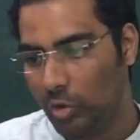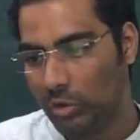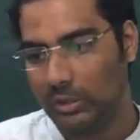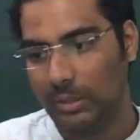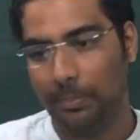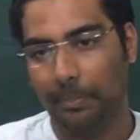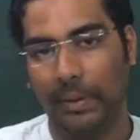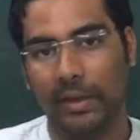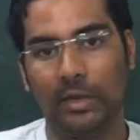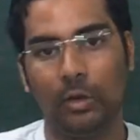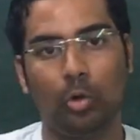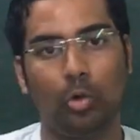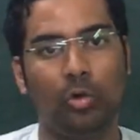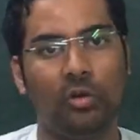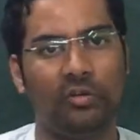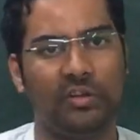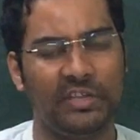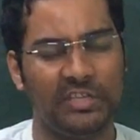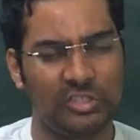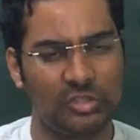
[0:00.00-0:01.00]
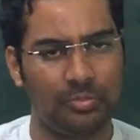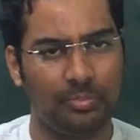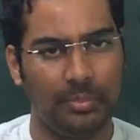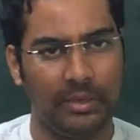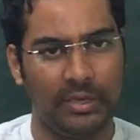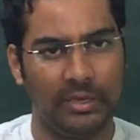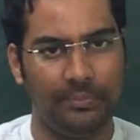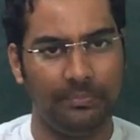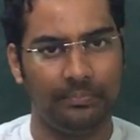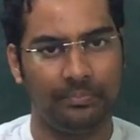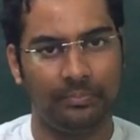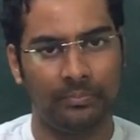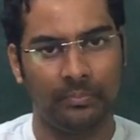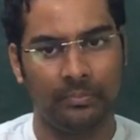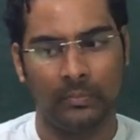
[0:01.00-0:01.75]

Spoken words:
the pen could reach me,